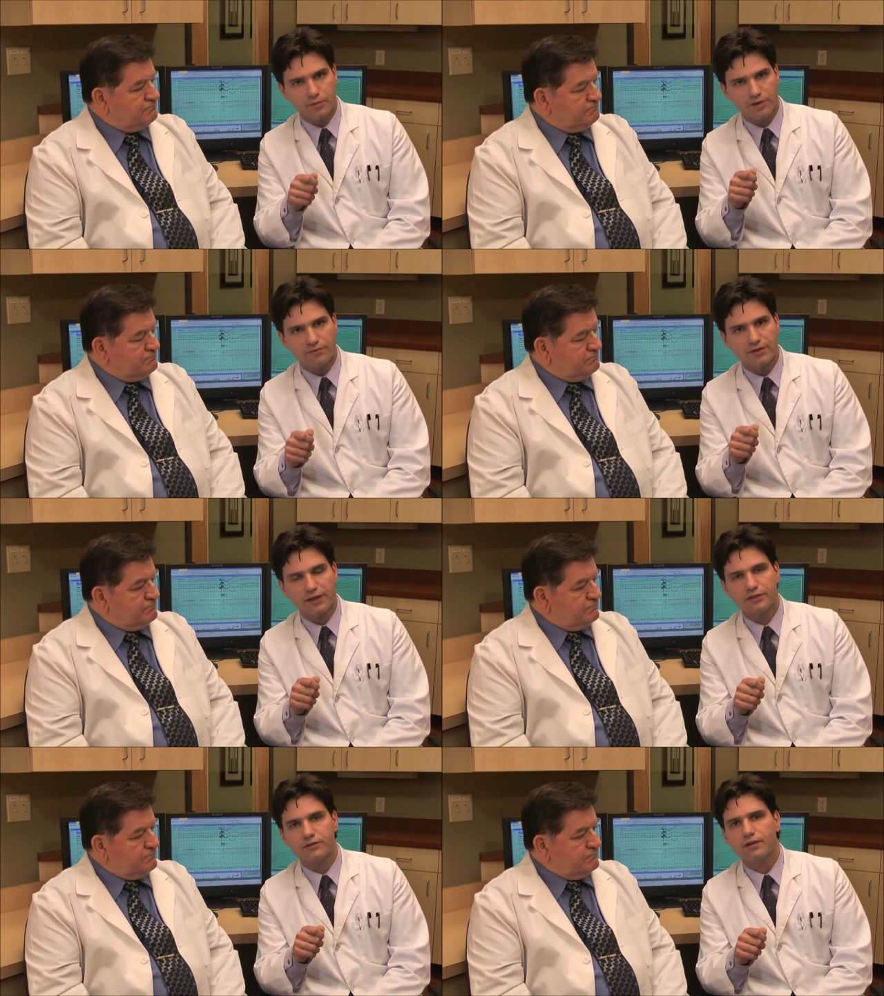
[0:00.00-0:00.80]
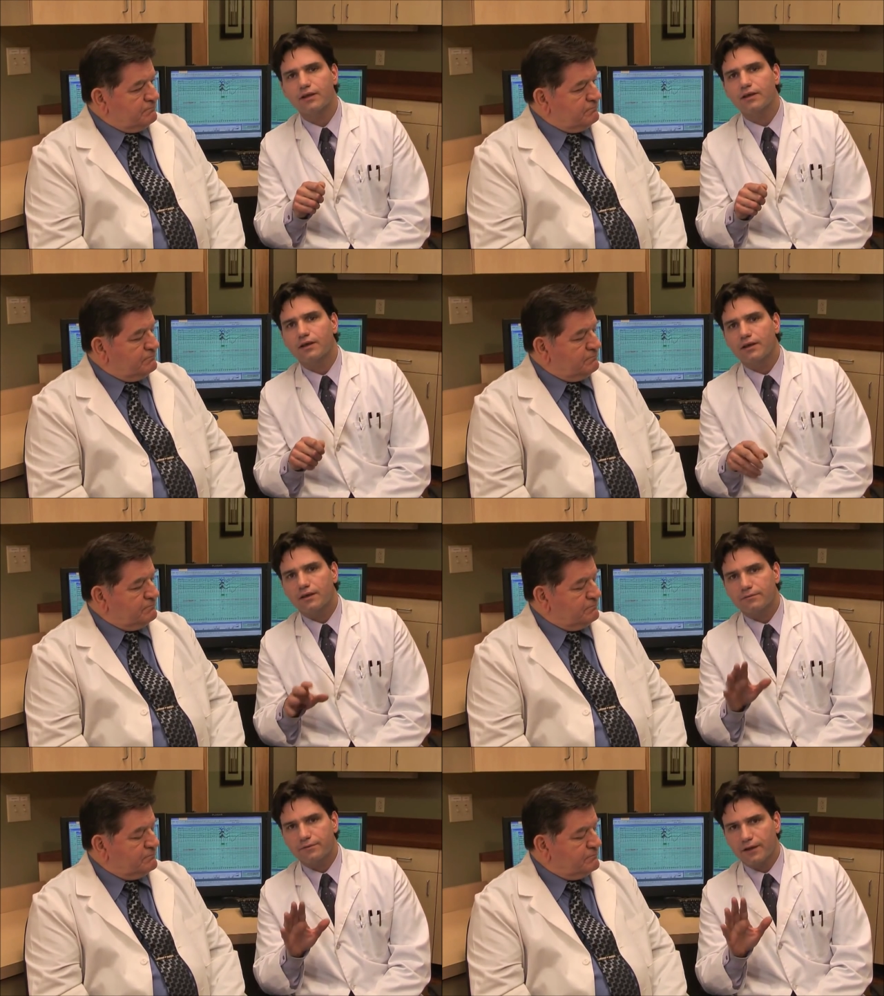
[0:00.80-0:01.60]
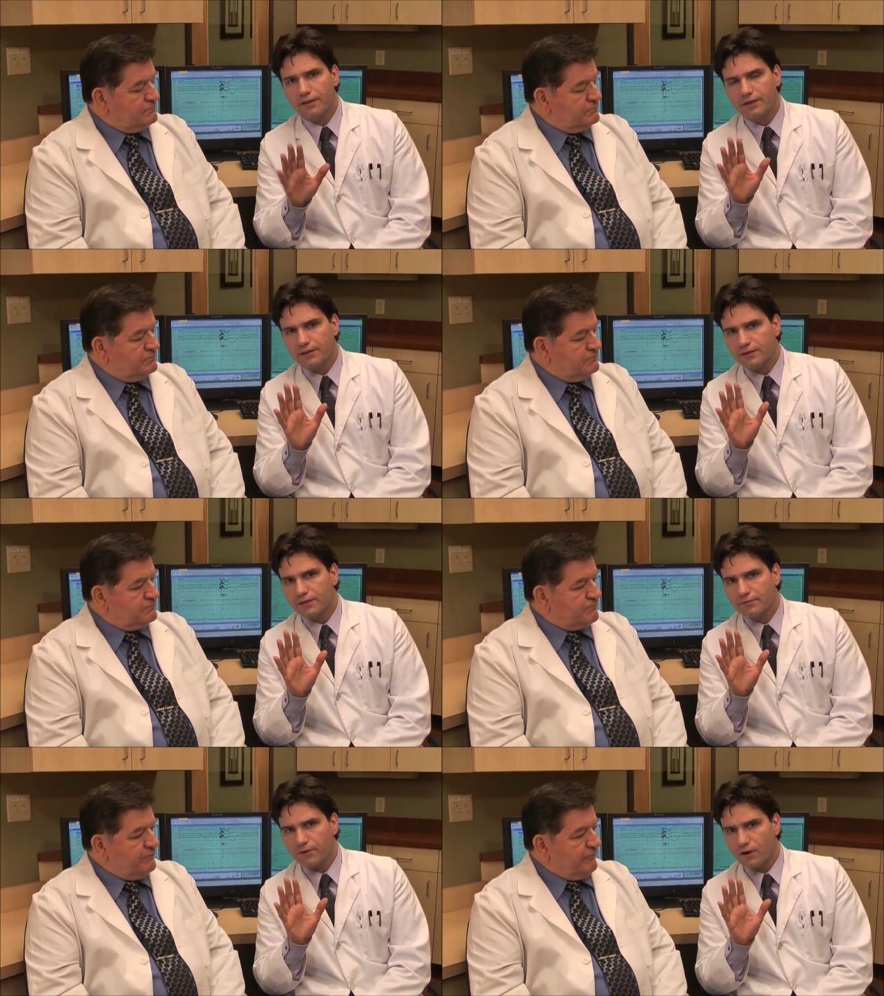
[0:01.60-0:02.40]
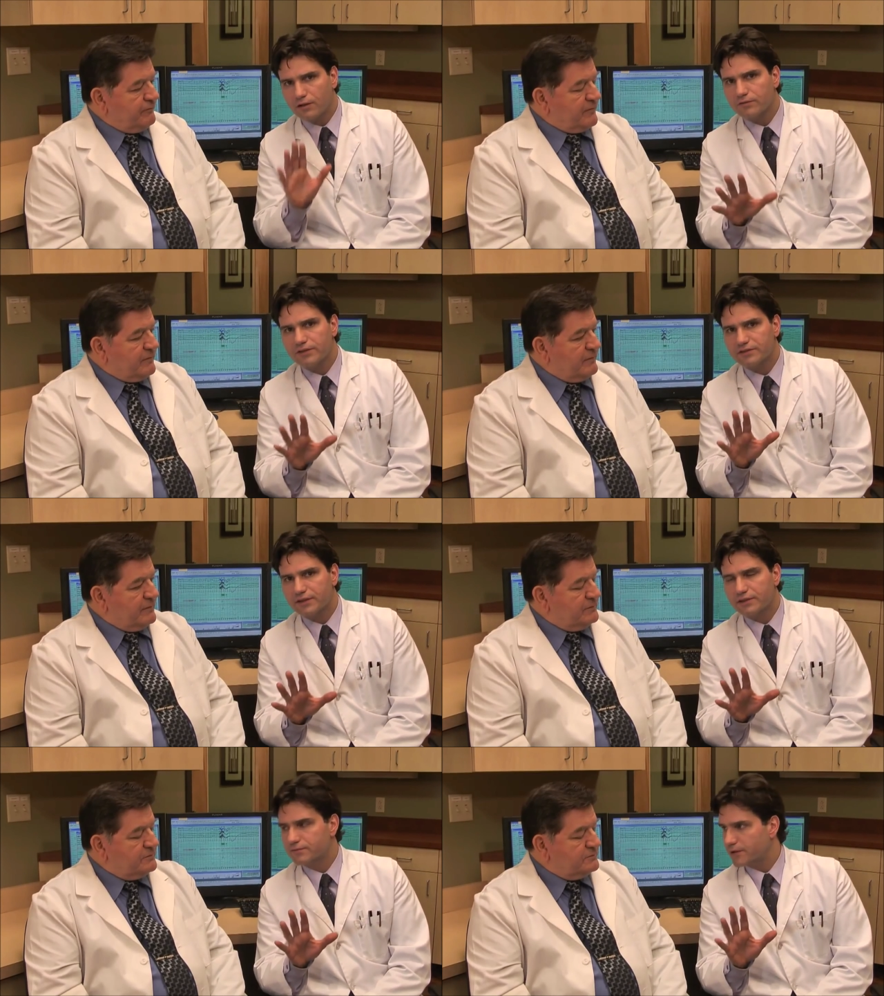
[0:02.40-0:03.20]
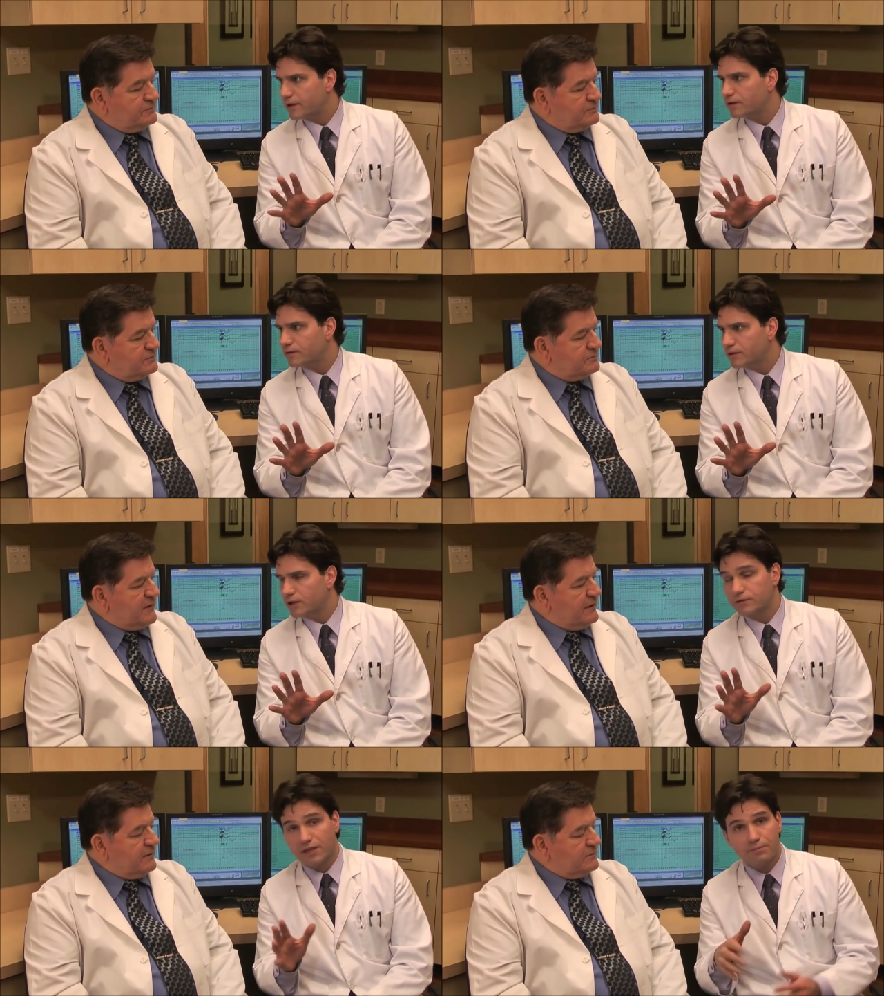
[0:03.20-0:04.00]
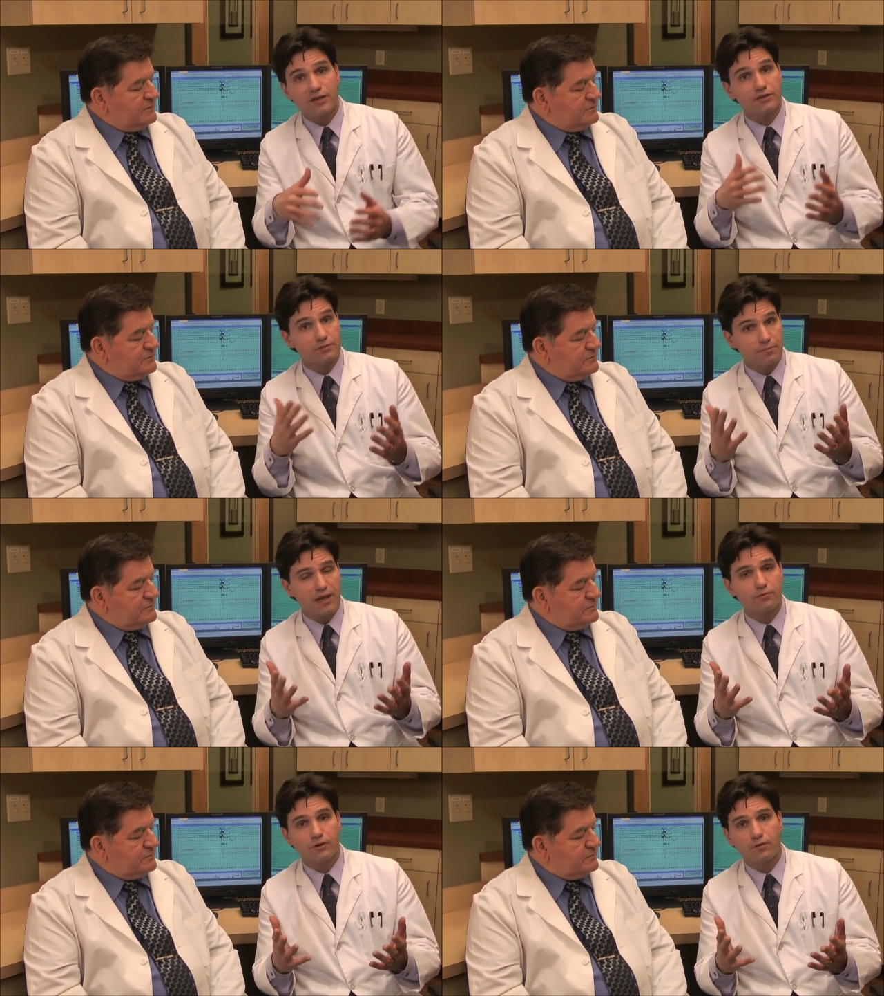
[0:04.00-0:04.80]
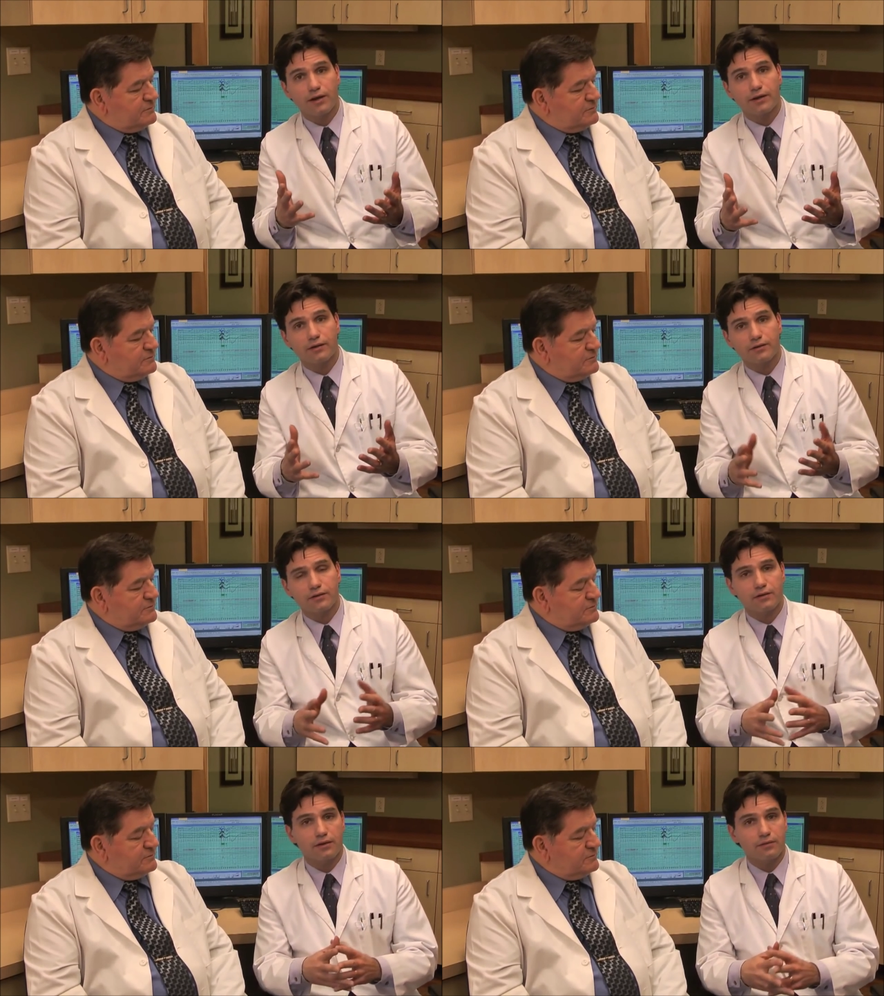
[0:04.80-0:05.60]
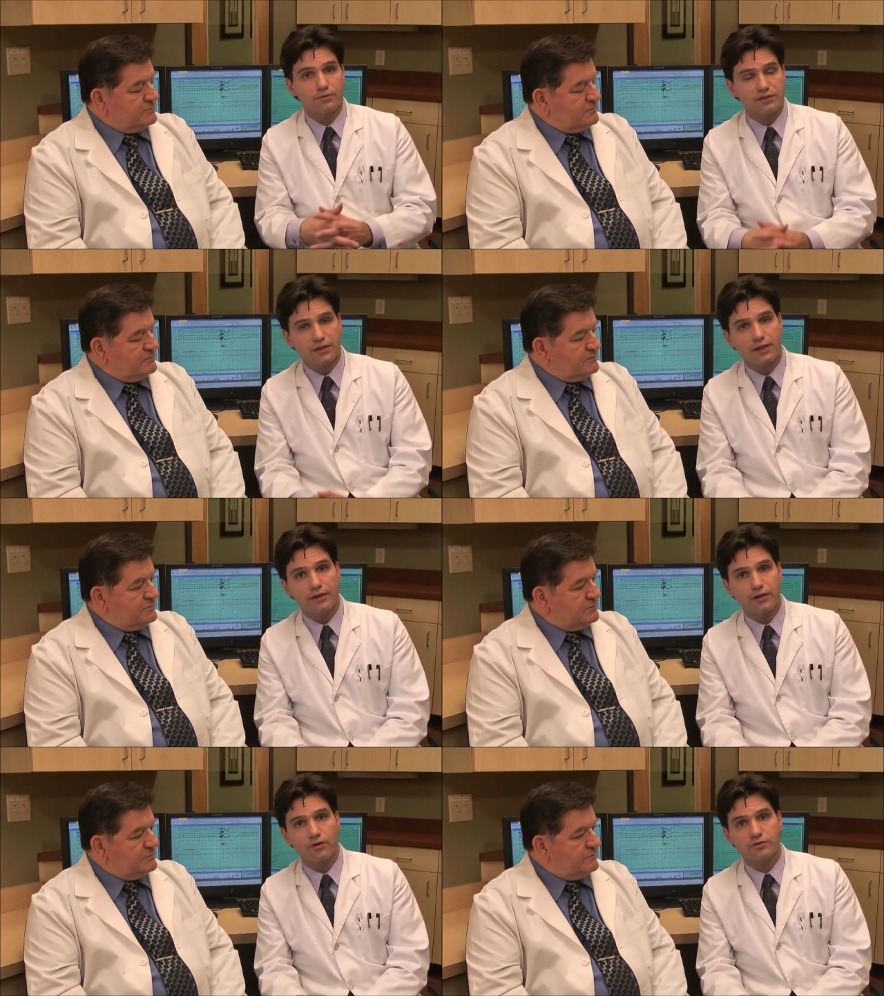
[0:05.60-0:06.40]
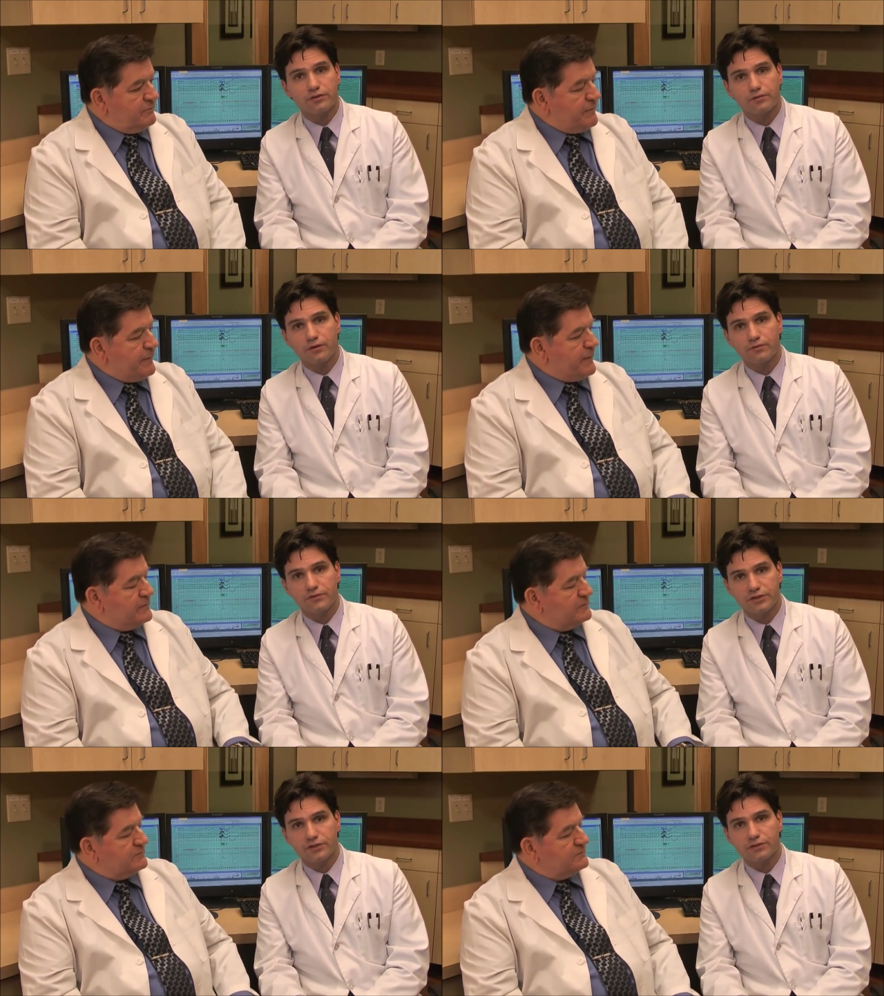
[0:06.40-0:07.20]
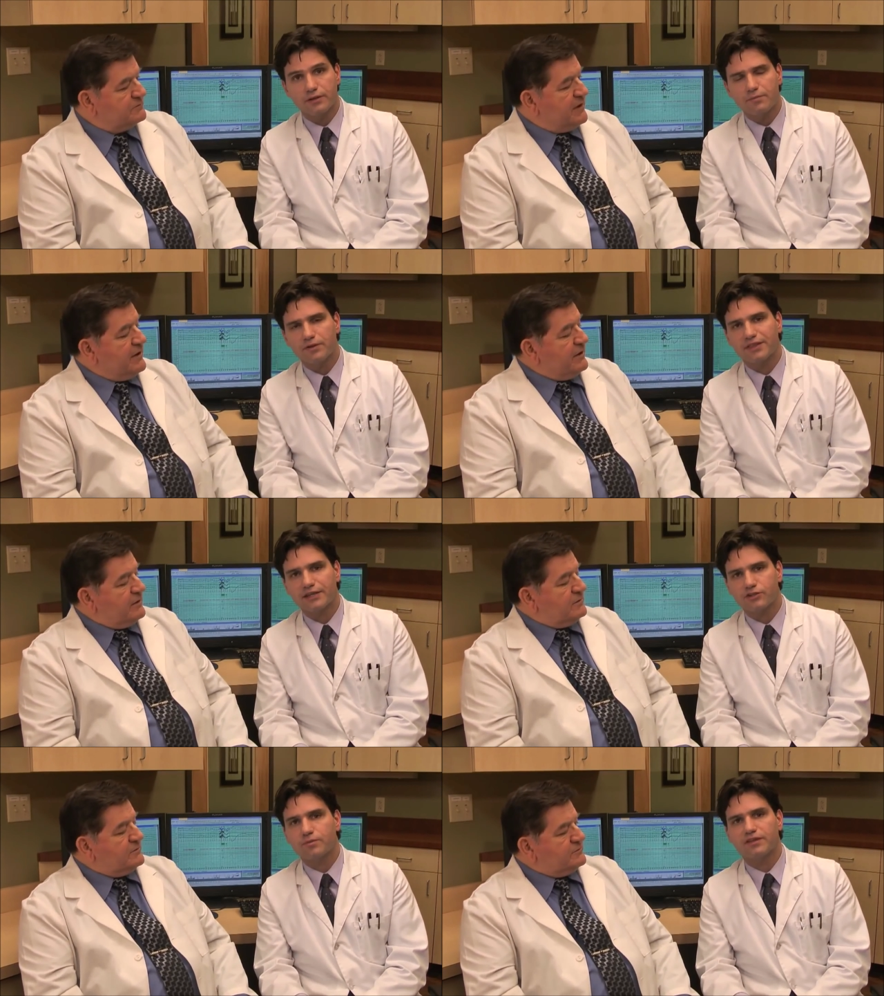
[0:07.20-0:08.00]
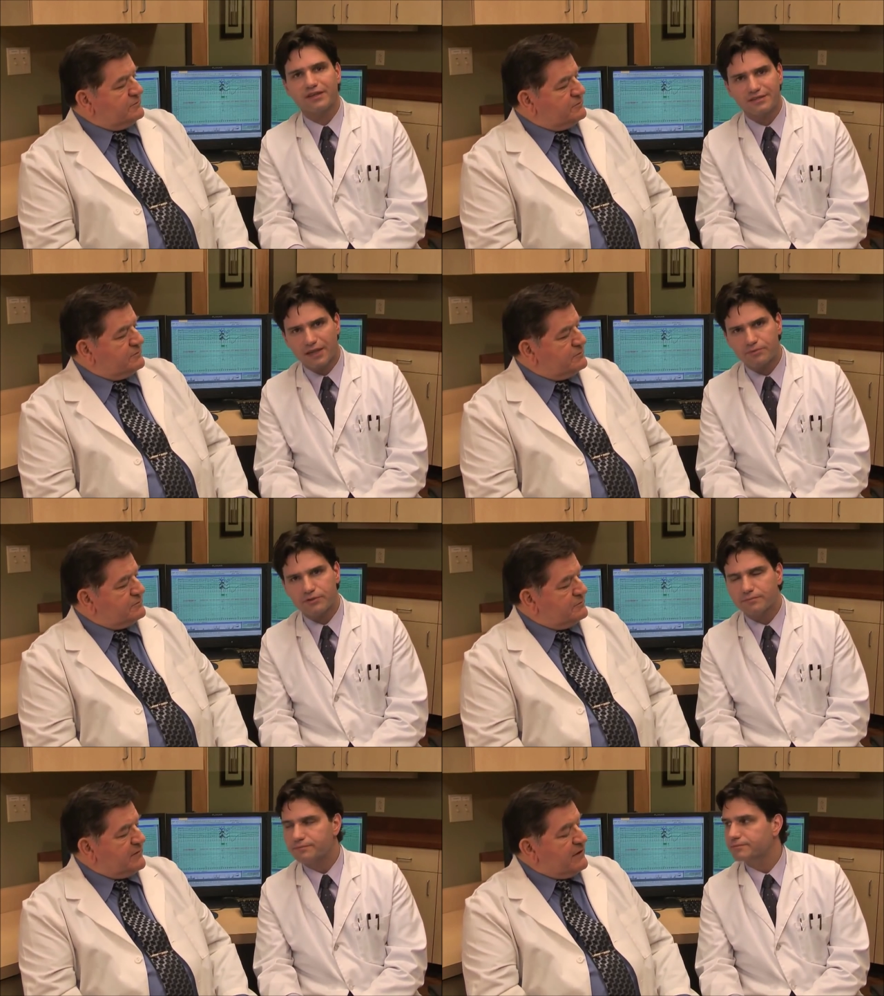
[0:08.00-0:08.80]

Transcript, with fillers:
Speaker 1: humidification. I think if all of these things fail, you know, some patients may require uh, seeing an ear, nose, and throat physician, but that should be the exception.